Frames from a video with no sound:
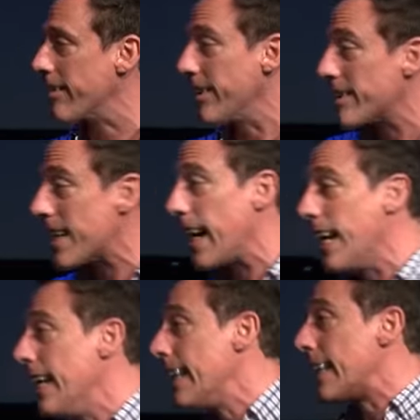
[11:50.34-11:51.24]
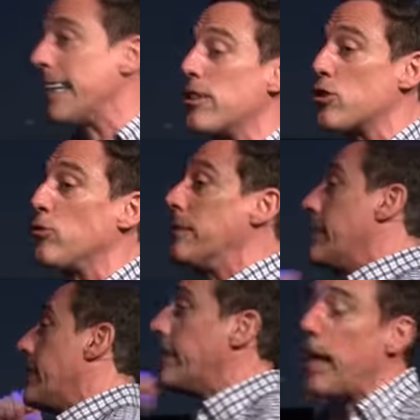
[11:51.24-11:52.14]
He didn't say, get a sword,
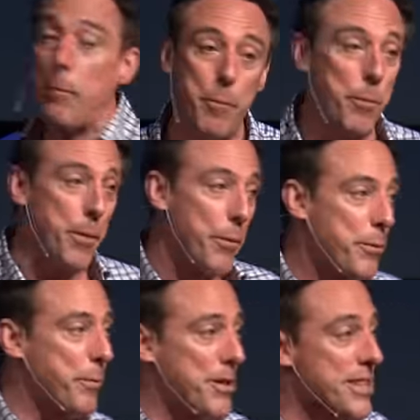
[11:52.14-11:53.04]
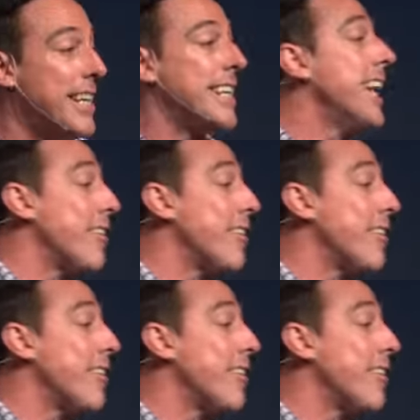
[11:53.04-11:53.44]
chop up the people. He'd